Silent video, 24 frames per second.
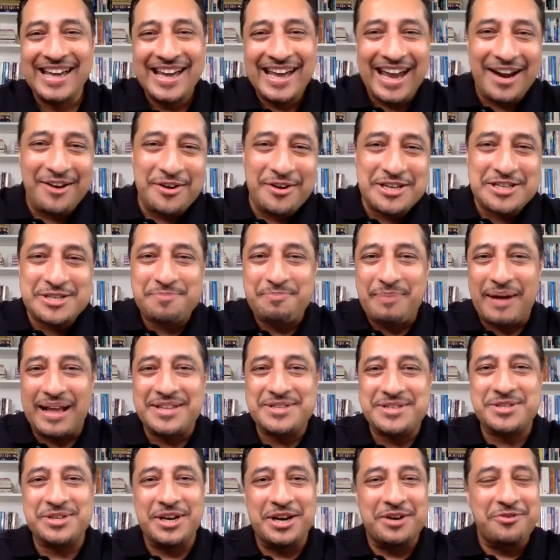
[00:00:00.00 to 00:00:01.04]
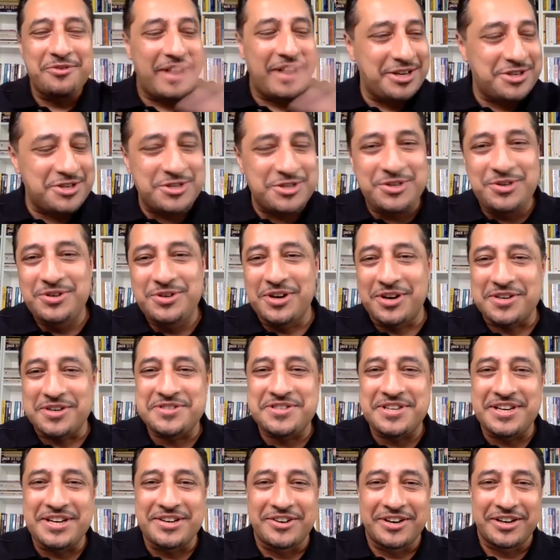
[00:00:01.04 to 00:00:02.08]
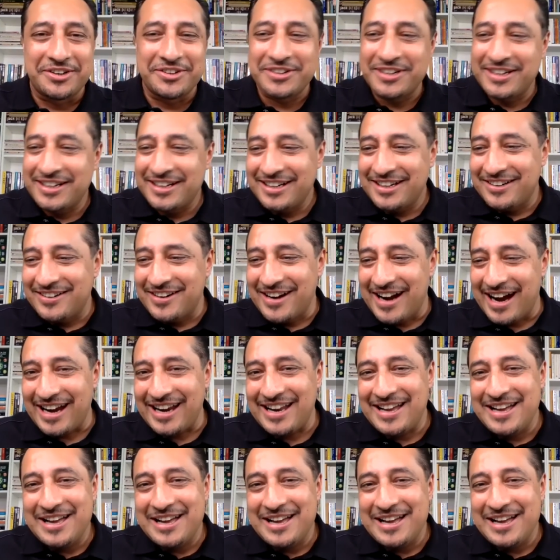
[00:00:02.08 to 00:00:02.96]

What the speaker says: Here is Spencer and Reg 2.0. Right.